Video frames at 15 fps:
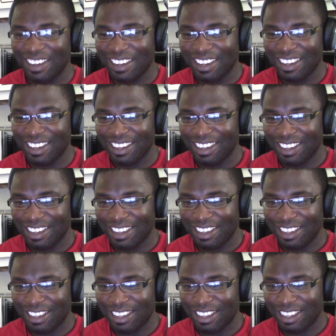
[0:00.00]

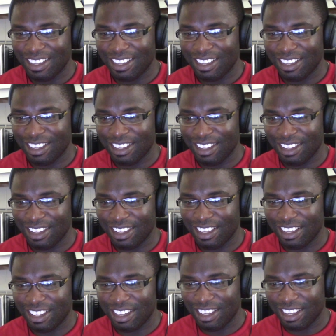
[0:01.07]

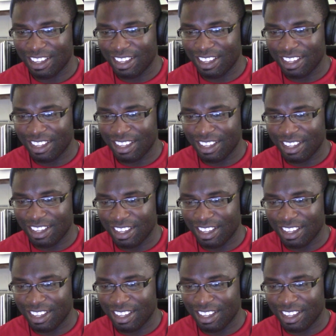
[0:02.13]
[no speech]